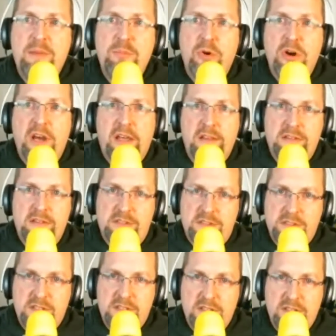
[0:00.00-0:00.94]

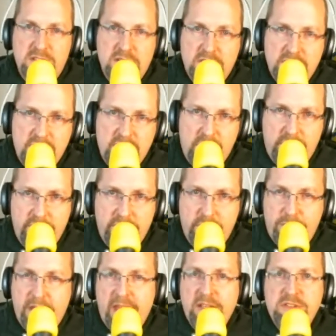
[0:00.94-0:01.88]
books. You know, now the
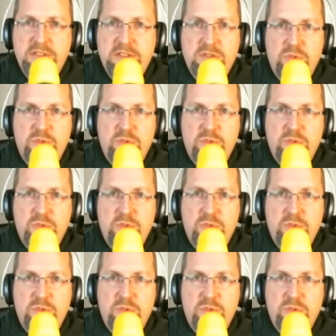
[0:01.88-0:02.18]
speaking my